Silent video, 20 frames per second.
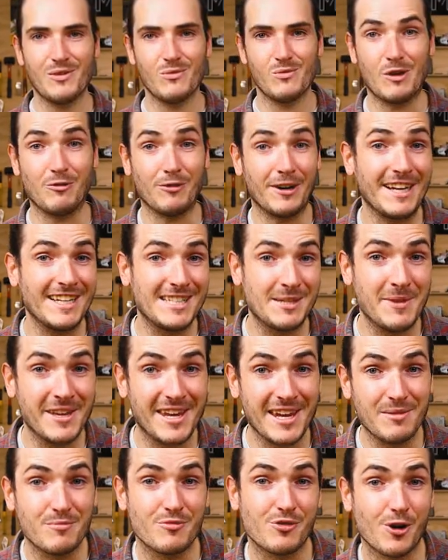We're ready to
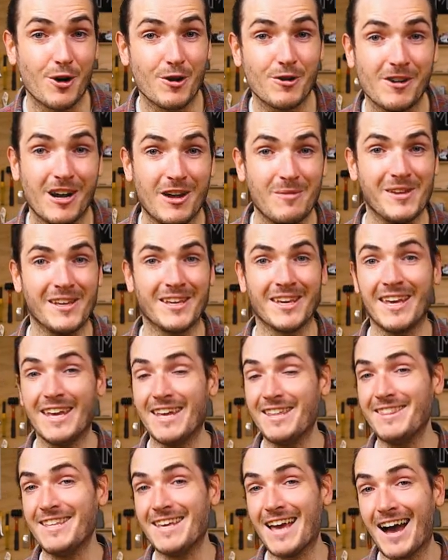begin programming.
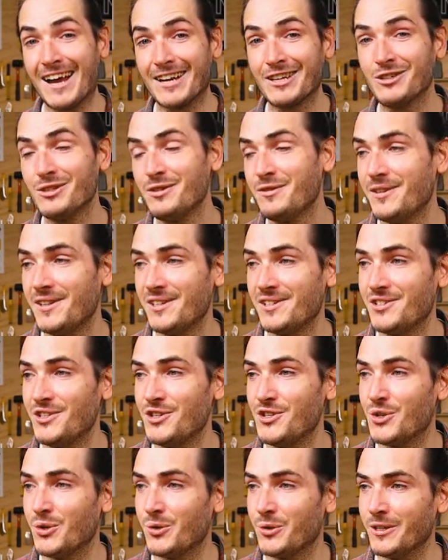In the article for this
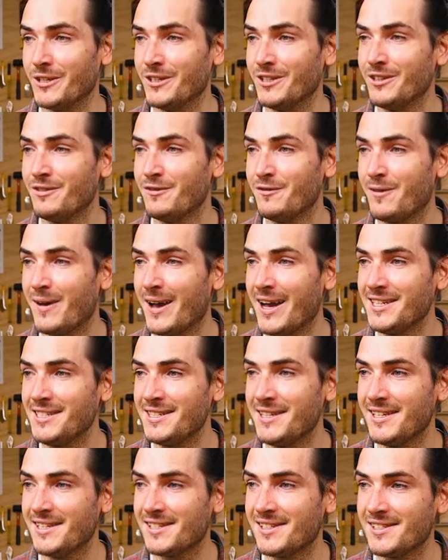tutorial, find
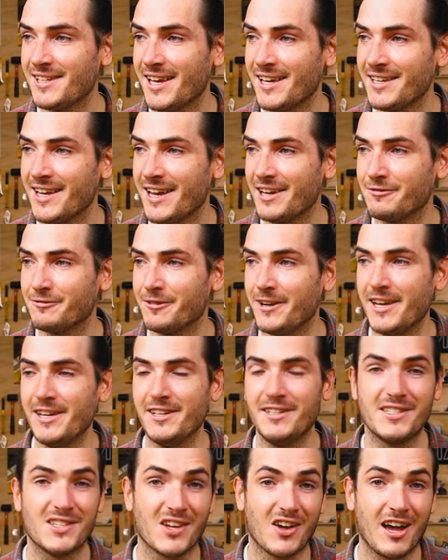the set and
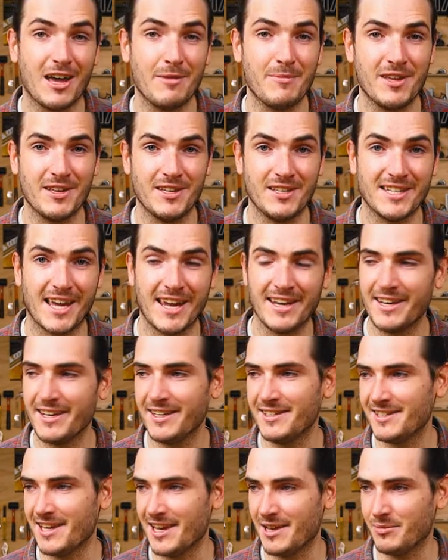read time and date
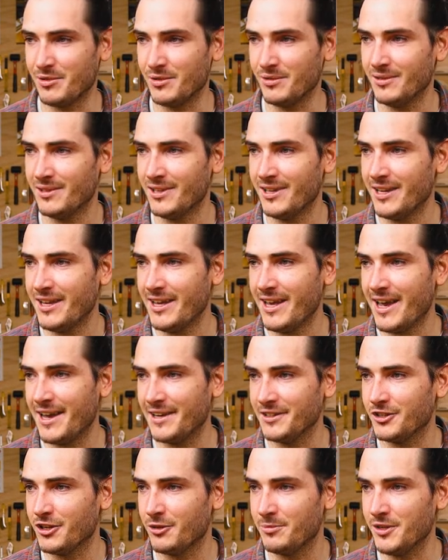example
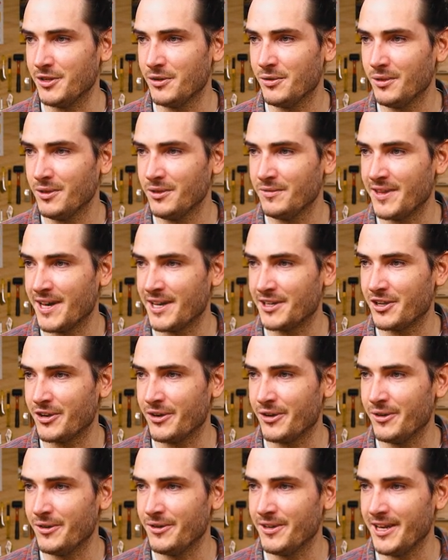and copy all of that
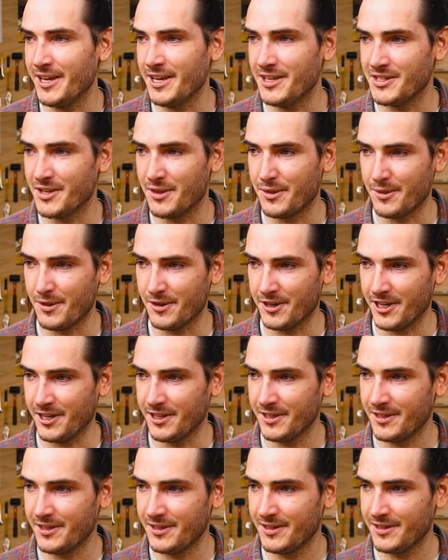code into
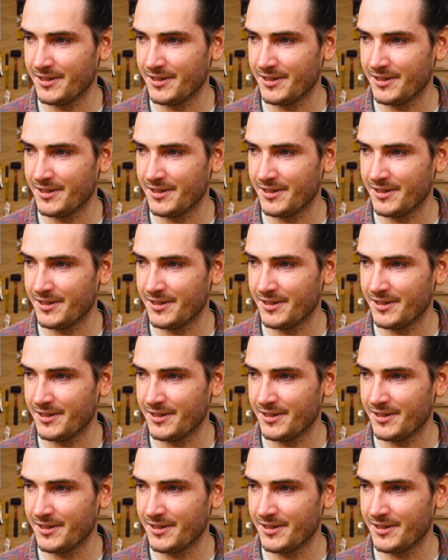Thonny.